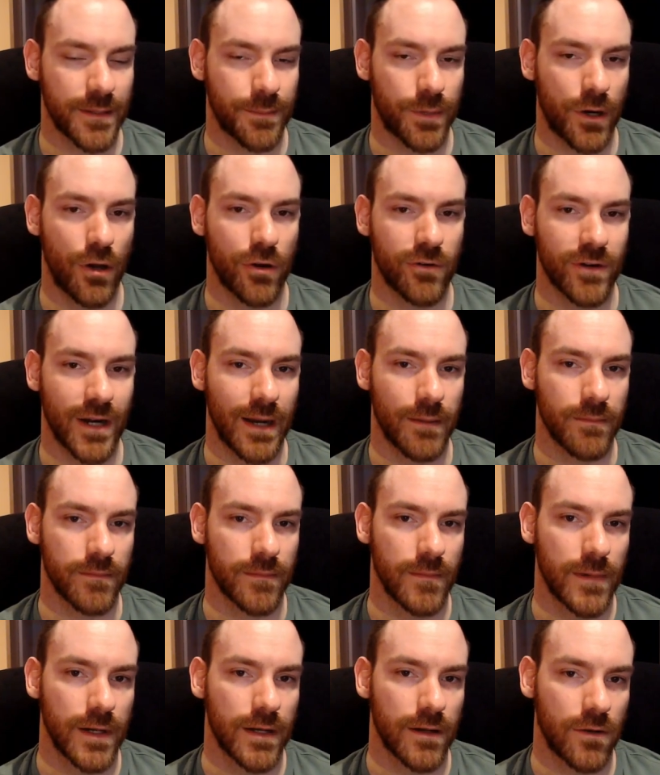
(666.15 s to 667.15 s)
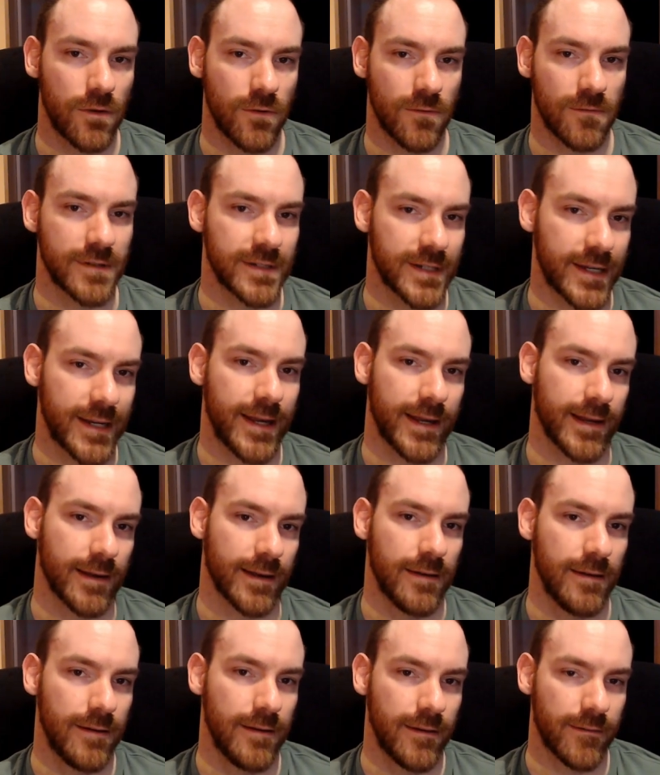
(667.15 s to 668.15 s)
program called King,
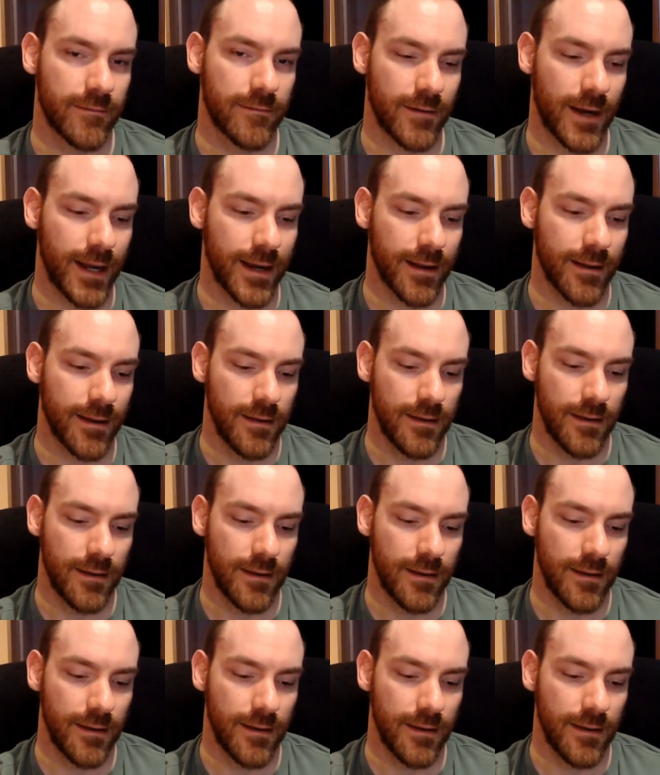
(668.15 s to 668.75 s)
right?